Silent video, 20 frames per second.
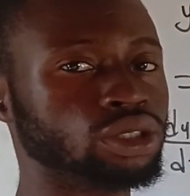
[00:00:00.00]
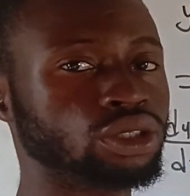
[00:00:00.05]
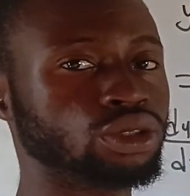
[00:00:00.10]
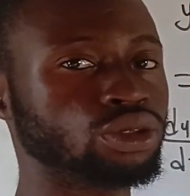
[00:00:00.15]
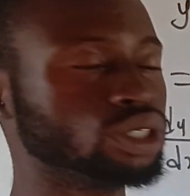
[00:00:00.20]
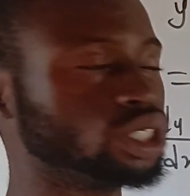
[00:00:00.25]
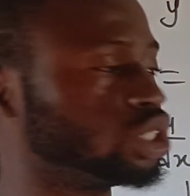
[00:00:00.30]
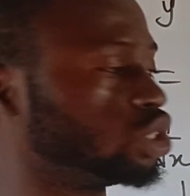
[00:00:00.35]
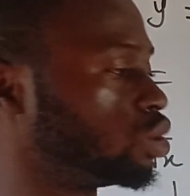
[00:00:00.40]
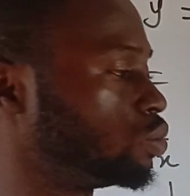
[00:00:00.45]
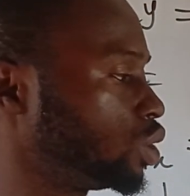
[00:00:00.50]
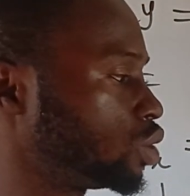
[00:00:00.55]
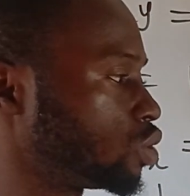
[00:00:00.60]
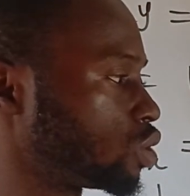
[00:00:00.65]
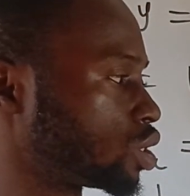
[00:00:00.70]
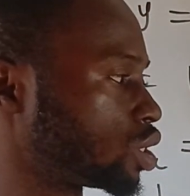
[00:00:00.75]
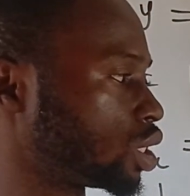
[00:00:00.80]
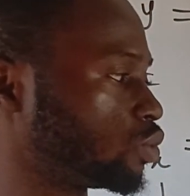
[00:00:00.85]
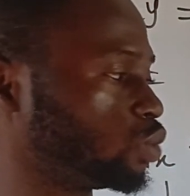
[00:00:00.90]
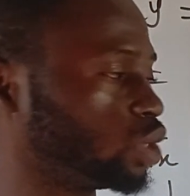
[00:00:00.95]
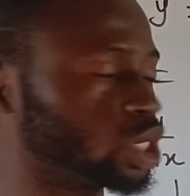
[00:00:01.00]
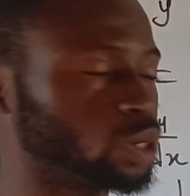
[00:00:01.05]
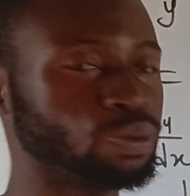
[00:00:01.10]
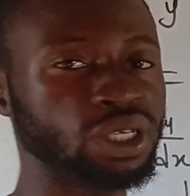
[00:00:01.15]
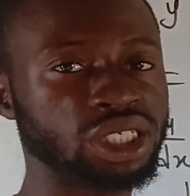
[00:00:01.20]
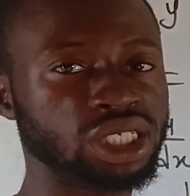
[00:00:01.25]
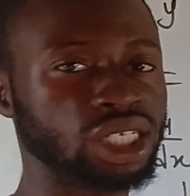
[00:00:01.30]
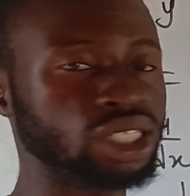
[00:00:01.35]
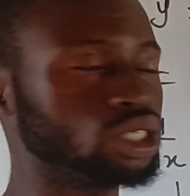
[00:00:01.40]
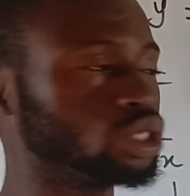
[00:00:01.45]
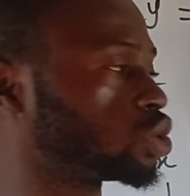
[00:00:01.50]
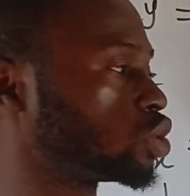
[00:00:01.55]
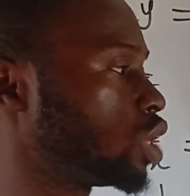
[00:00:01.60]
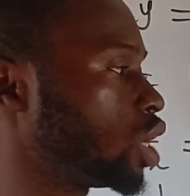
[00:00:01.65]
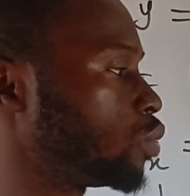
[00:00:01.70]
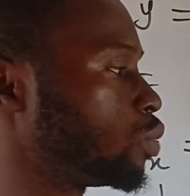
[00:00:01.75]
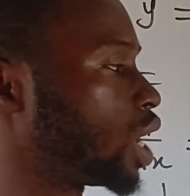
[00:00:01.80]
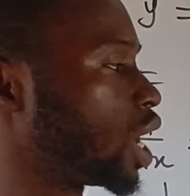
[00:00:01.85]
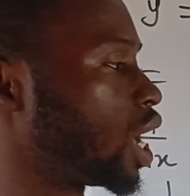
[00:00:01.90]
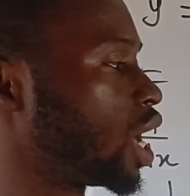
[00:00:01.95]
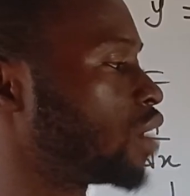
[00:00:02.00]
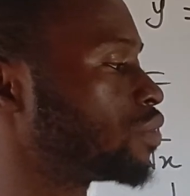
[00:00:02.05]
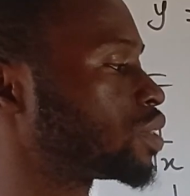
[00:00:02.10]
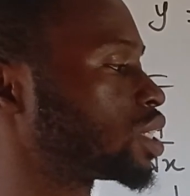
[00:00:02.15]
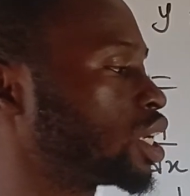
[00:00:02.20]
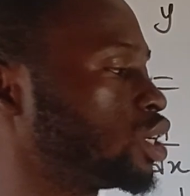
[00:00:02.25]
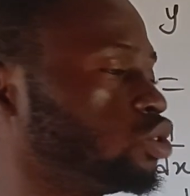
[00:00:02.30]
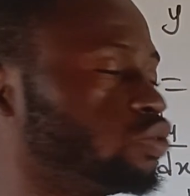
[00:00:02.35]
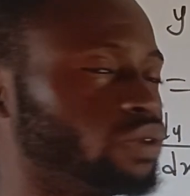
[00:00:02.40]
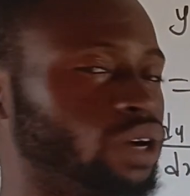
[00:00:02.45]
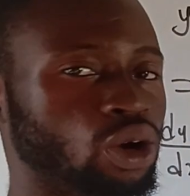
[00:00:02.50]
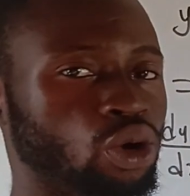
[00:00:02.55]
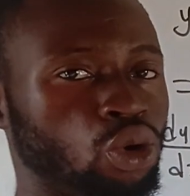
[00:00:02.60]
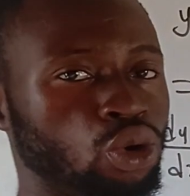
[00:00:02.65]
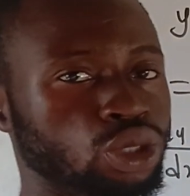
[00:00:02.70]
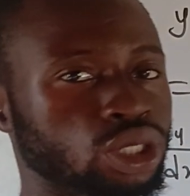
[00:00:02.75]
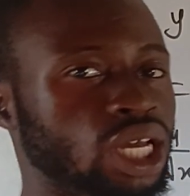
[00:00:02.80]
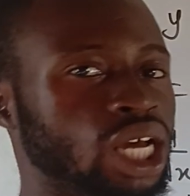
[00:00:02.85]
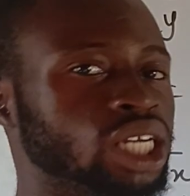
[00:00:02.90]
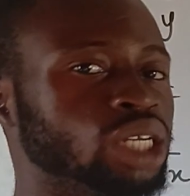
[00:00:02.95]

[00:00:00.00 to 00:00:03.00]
two denominators, we splitted it so that we can have sine over cos.